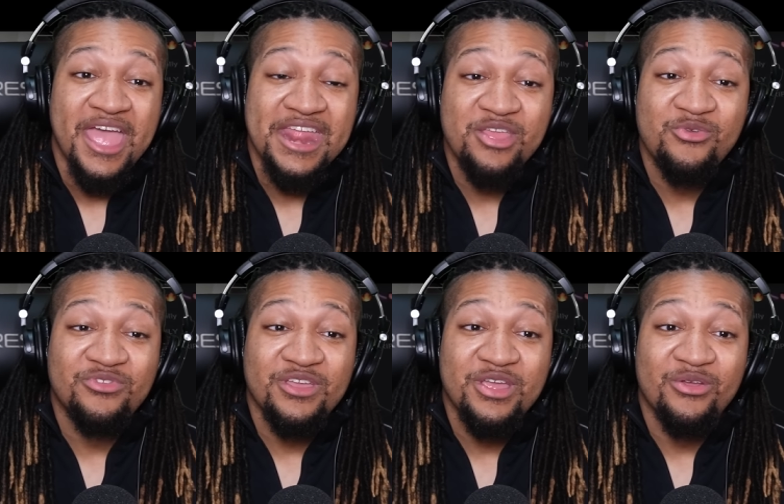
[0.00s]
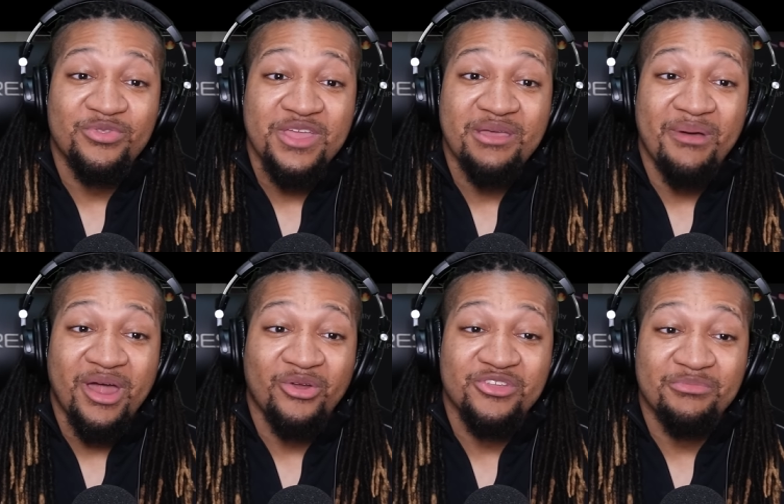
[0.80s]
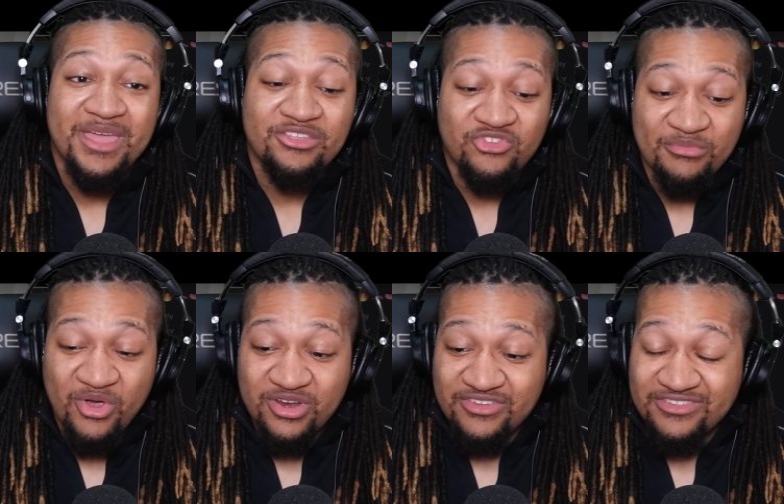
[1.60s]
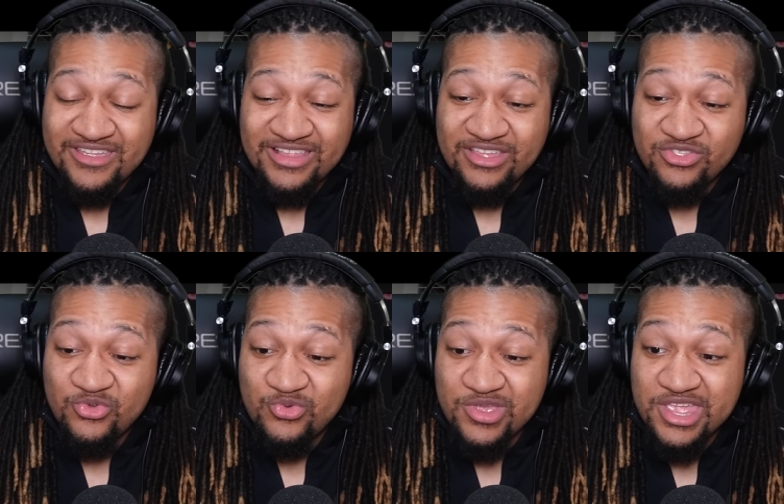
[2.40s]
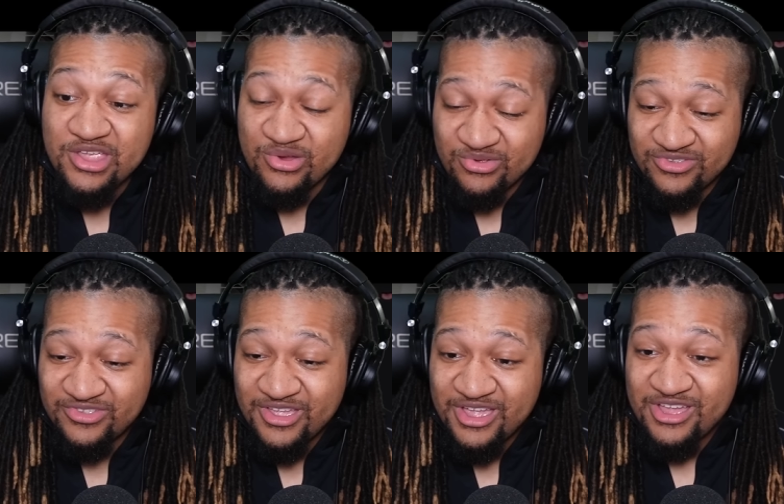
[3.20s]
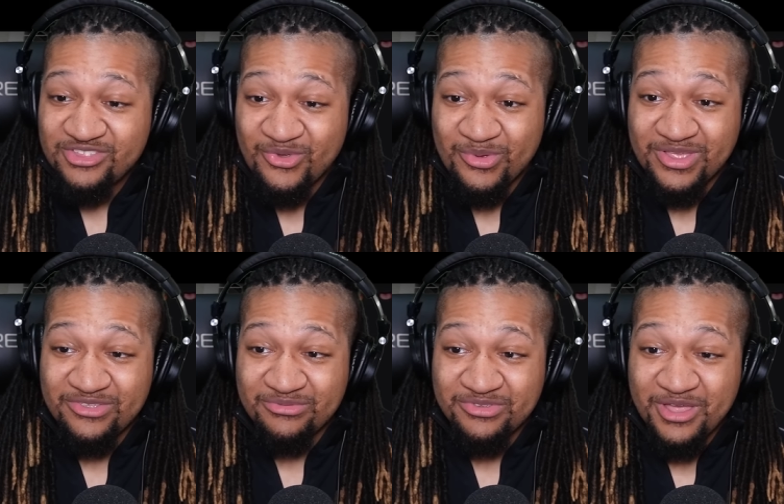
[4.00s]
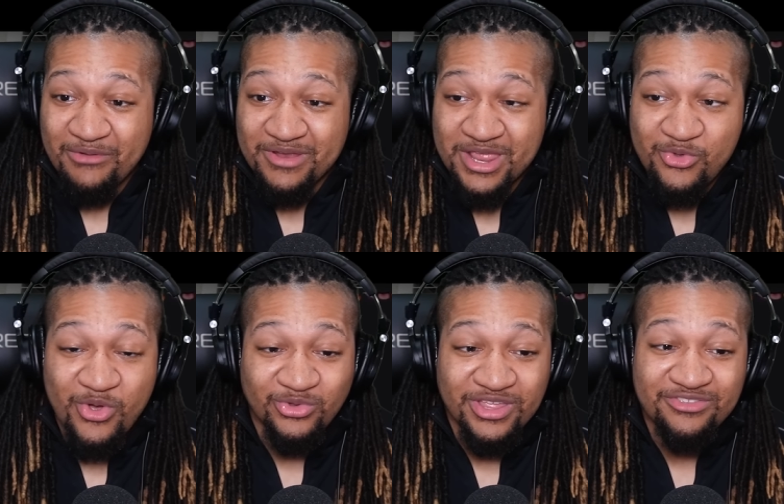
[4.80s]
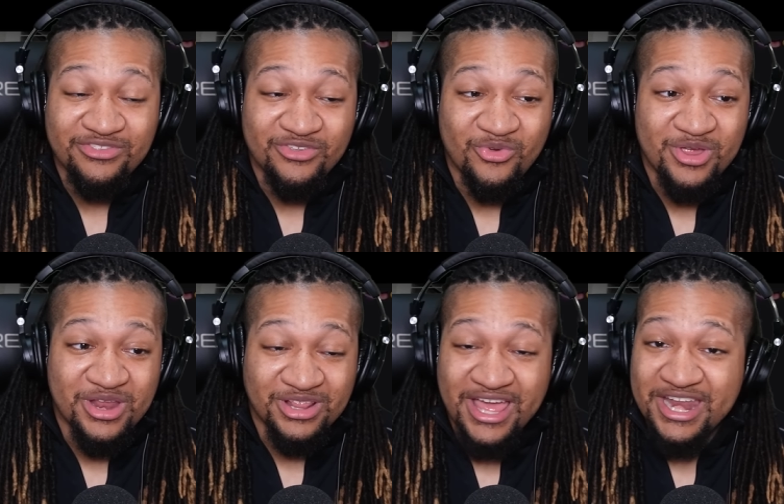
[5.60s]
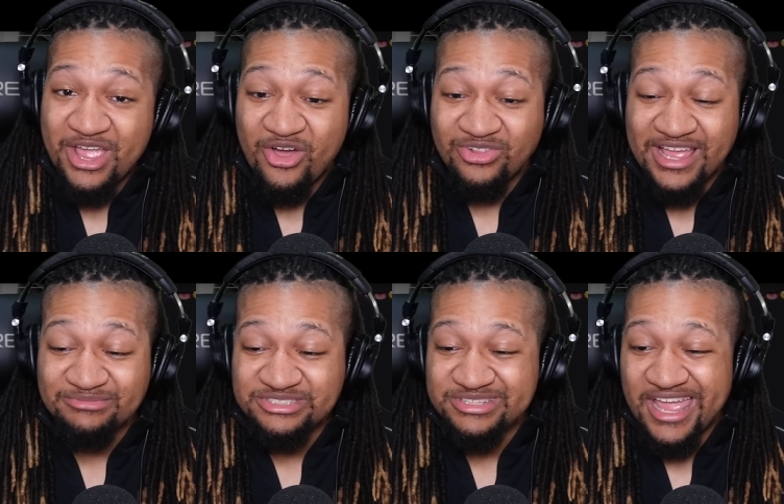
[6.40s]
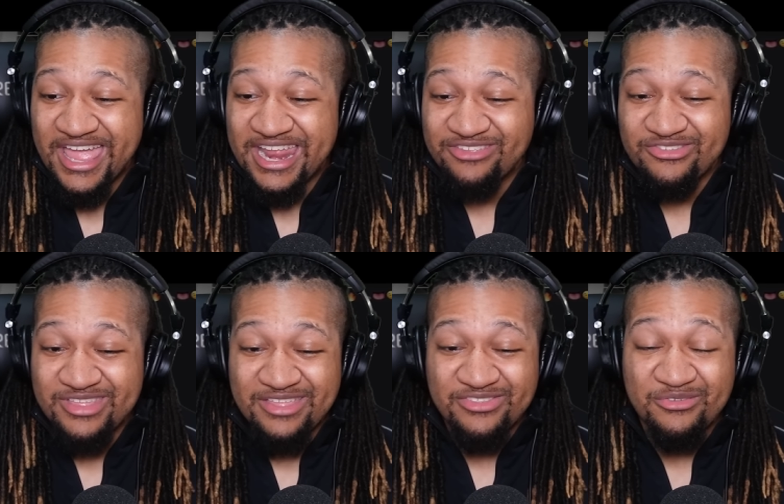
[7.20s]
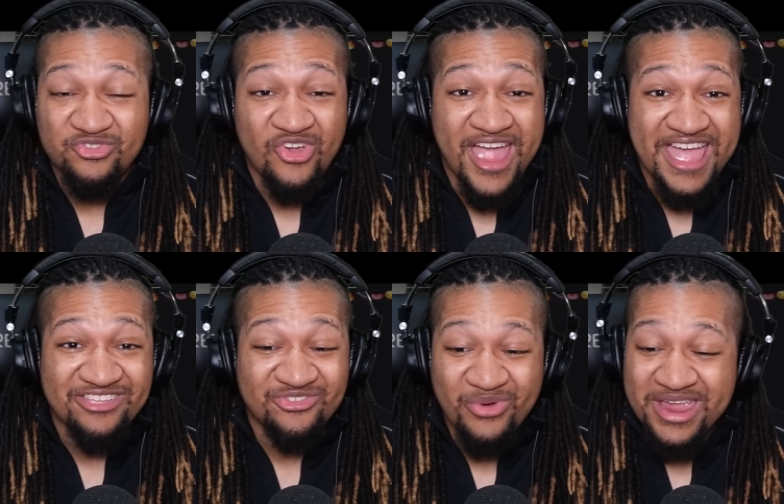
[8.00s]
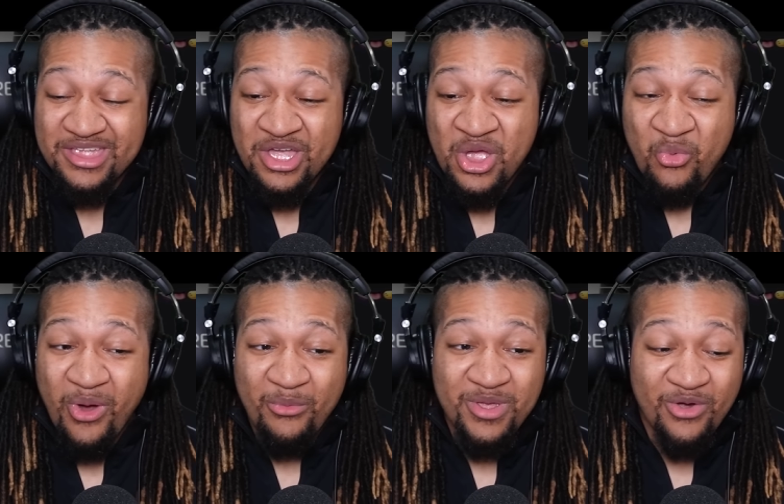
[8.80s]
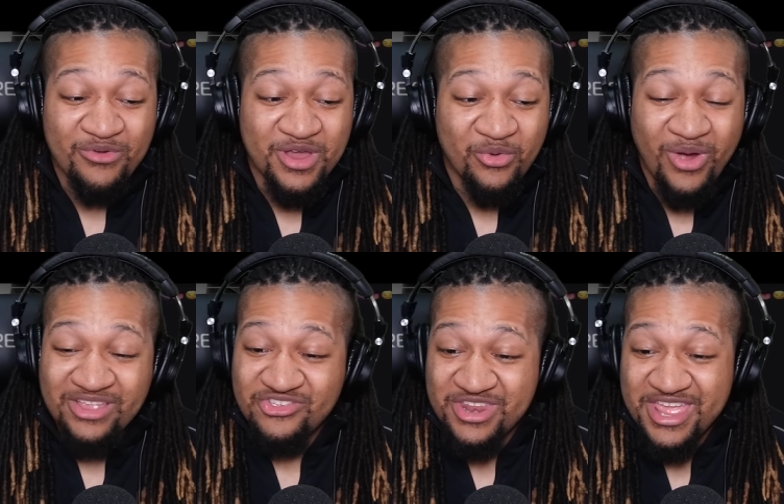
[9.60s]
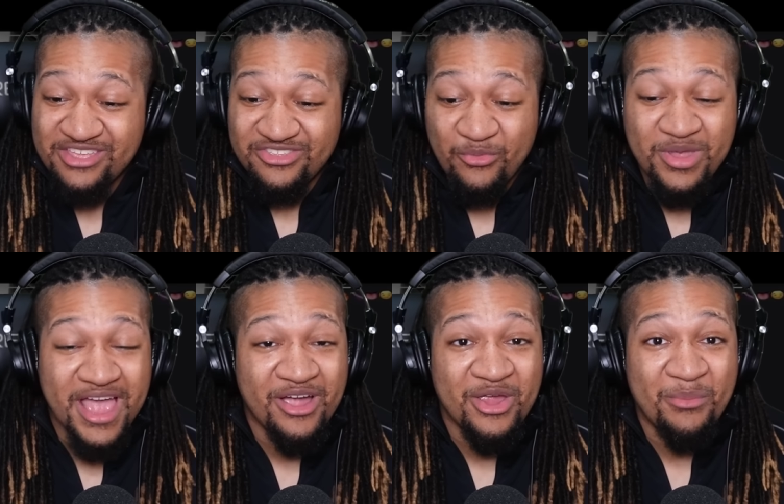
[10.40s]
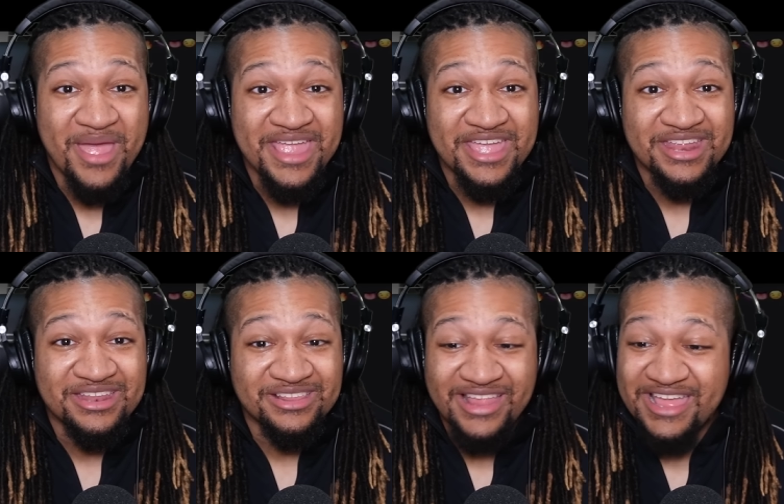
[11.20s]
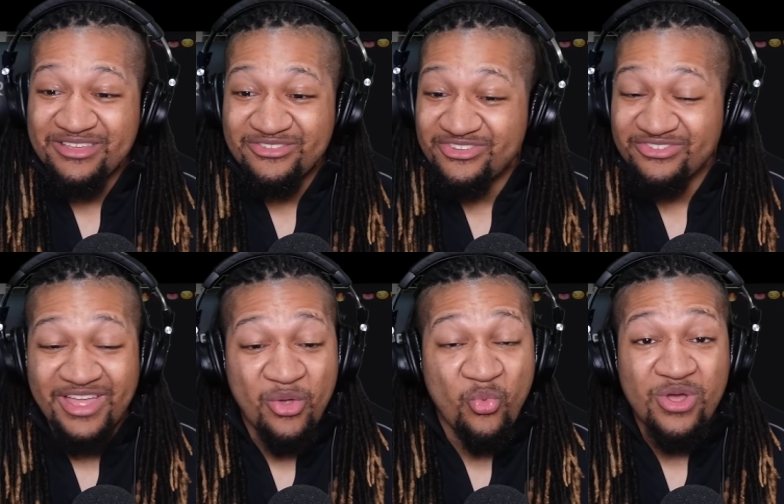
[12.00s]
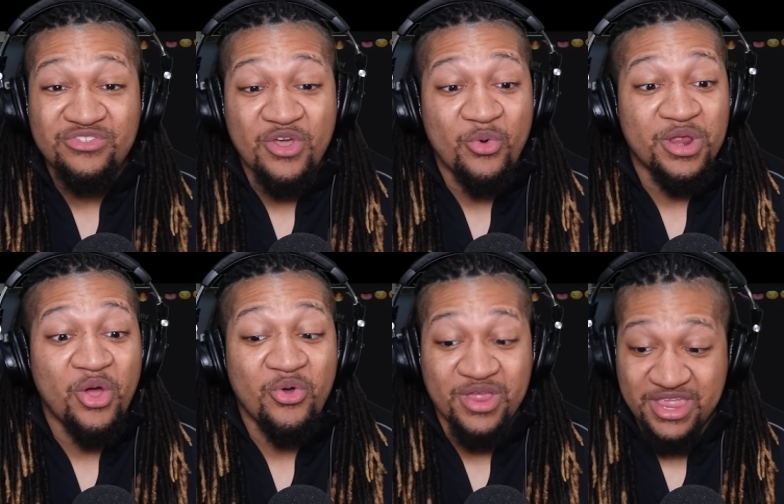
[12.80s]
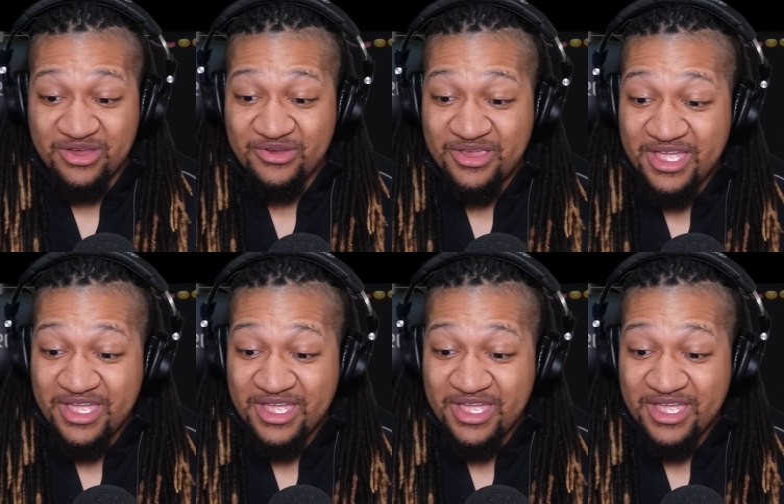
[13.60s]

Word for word: And then you sit here and think about all these mainstream artists that take like 2 years to release some stuff, and then you go listen to it, and a lot of y'all like, nah, that stuff trash, right? While we over here watching this and we out here banging. Like, it's just like, what's going on here?